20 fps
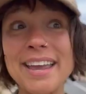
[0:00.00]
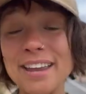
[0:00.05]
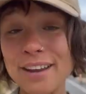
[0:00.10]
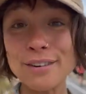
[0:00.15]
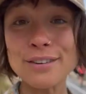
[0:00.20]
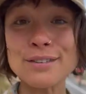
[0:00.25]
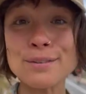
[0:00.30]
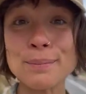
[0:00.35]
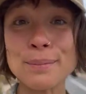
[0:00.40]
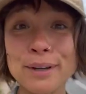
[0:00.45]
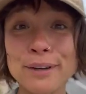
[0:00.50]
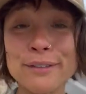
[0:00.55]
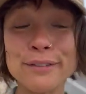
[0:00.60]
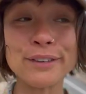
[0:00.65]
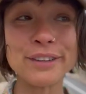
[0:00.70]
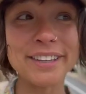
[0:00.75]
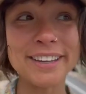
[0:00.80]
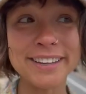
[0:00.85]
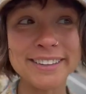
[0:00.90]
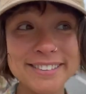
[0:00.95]
Here's a bit of
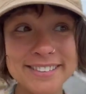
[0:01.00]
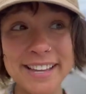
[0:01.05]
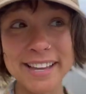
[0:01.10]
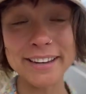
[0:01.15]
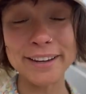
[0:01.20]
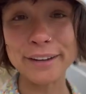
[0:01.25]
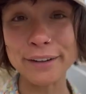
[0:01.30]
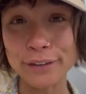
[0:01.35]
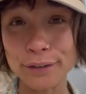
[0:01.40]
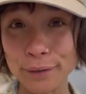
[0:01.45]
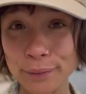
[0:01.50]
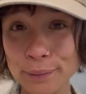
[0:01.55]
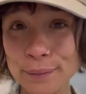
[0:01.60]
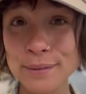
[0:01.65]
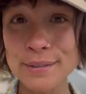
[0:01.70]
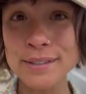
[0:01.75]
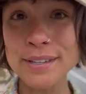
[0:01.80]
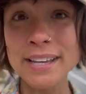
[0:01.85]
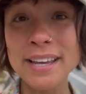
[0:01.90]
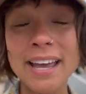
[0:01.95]
really exciting
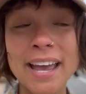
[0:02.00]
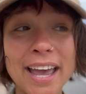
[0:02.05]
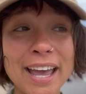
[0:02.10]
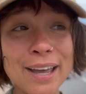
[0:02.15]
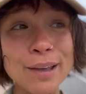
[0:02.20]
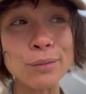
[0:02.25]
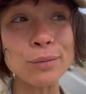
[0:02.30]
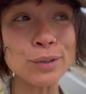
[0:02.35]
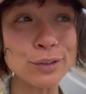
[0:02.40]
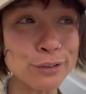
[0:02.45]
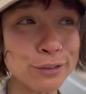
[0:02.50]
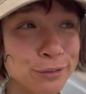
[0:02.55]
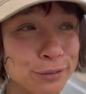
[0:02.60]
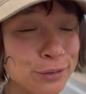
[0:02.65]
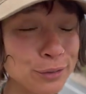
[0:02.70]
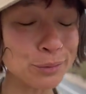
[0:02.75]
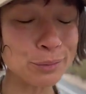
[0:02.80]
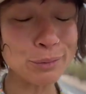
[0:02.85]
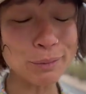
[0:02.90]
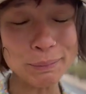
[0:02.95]
news. A
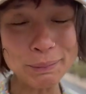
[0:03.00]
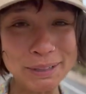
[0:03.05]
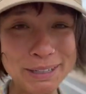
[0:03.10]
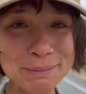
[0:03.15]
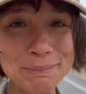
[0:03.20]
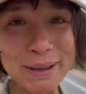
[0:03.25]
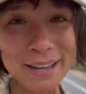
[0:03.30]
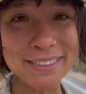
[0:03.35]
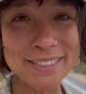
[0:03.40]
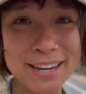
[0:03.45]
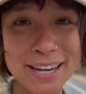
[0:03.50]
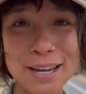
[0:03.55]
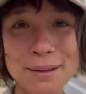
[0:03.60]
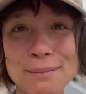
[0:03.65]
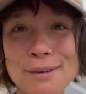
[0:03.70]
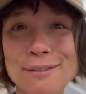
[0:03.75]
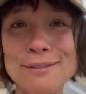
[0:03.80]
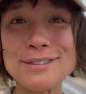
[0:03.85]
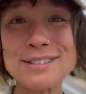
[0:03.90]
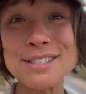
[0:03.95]
wonderful woman by the
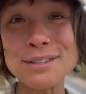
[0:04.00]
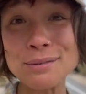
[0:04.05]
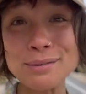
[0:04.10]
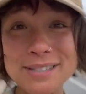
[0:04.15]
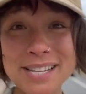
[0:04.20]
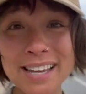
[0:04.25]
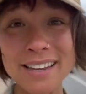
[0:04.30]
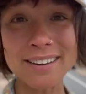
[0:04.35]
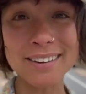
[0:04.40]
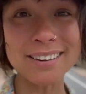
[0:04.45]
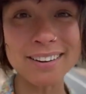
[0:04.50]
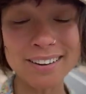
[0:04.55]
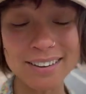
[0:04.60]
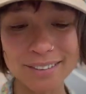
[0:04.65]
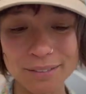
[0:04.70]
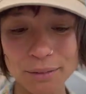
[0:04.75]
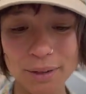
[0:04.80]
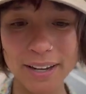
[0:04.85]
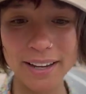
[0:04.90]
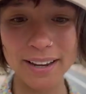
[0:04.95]
name of Susannah
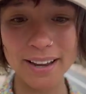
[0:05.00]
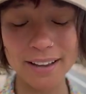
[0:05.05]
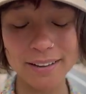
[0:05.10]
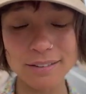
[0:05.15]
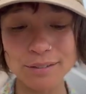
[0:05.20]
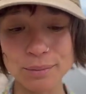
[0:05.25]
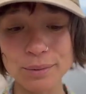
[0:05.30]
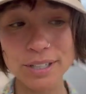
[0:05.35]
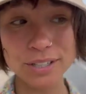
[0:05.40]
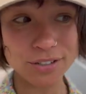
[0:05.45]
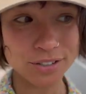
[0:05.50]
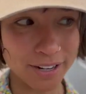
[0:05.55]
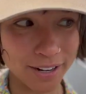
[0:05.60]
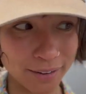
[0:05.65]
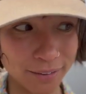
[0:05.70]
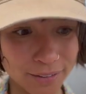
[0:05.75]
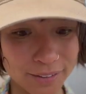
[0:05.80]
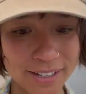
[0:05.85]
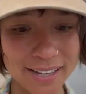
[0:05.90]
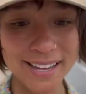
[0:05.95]
Conway has reached
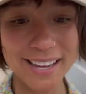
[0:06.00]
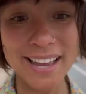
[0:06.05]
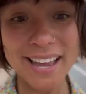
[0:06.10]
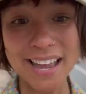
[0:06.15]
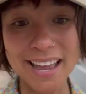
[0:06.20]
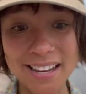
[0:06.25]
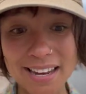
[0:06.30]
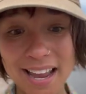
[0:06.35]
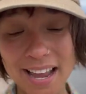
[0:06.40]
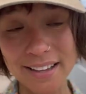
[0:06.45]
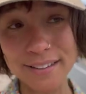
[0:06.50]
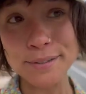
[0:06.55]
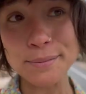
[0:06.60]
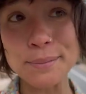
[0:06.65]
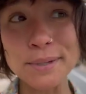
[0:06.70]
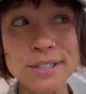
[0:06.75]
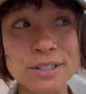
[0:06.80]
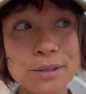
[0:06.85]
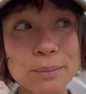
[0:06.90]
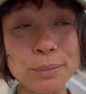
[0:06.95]
out and asked
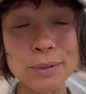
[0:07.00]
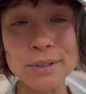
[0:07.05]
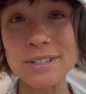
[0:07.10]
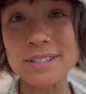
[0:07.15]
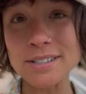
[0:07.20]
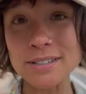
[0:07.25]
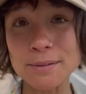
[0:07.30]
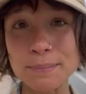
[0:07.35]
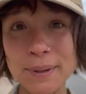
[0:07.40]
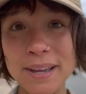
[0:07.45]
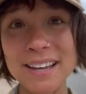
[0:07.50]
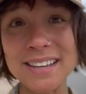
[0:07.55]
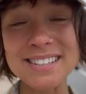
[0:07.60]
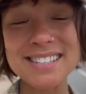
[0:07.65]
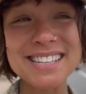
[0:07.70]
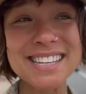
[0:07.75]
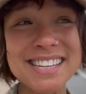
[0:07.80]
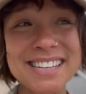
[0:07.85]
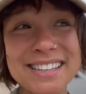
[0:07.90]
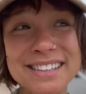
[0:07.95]
me to
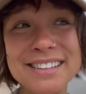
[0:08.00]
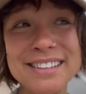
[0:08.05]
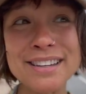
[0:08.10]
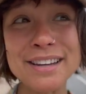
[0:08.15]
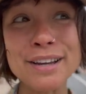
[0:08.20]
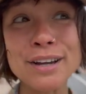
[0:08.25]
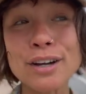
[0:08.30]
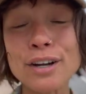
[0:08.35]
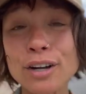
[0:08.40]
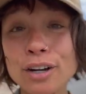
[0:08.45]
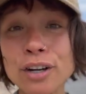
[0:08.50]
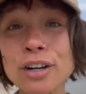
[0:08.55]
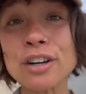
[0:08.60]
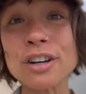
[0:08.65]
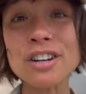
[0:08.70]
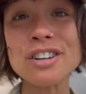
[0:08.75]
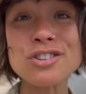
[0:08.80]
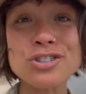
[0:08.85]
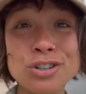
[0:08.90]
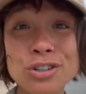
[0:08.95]
participate in
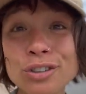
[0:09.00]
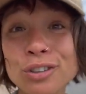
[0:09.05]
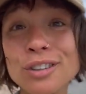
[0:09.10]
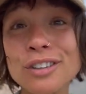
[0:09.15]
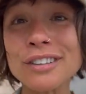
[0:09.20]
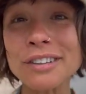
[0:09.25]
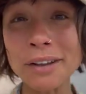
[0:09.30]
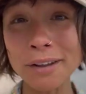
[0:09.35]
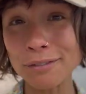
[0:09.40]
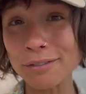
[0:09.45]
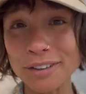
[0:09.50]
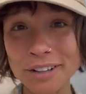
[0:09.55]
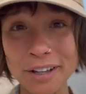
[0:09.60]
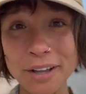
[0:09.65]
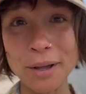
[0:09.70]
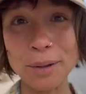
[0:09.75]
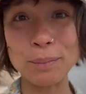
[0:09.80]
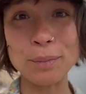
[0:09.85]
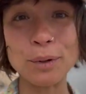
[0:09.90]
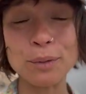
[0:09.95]
her Journal Love
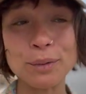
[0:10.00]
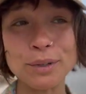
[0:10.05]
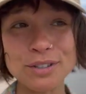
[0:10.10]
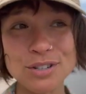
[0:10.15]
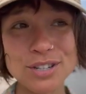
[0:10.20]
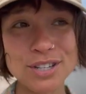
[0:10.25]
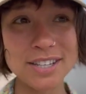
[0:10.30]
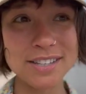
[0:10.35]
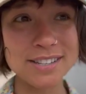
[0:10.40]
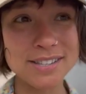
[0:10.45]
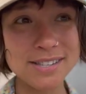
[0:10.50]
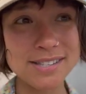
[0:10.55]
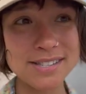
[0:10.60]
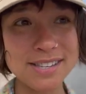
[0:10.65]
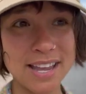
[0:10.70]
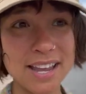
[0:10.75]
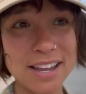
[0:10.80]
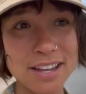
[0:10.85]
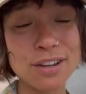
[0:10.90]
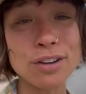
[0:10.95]
Club, which is
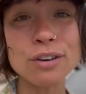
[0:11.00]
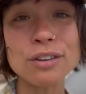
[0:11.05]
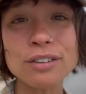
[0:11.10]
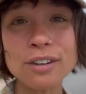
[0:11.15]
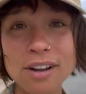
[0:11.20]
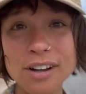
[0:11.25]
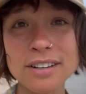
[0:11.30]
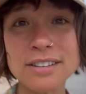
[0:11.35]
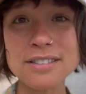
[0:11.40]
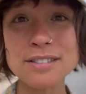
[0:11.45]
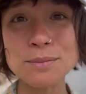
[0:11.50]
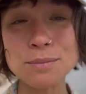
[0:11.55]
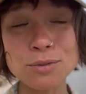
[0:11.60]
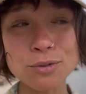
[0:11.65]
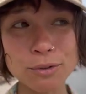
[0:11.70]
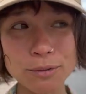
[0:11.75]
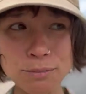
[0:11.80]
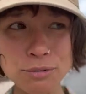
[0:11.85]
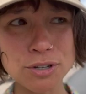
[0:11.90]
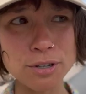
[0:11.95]
a year long
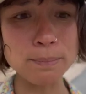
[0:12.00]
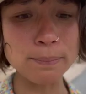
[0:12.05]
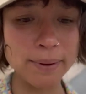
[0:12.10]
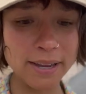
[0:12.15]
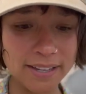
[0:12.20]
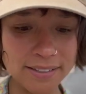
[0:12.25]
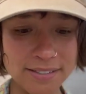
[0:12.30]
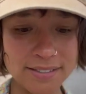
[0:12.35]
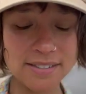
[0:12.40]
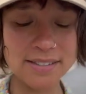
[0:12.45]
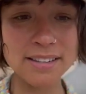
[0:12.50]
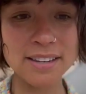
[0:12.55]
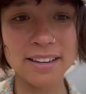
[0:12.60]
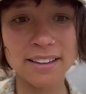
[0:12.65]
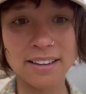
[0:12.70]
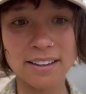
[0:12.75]
subscription based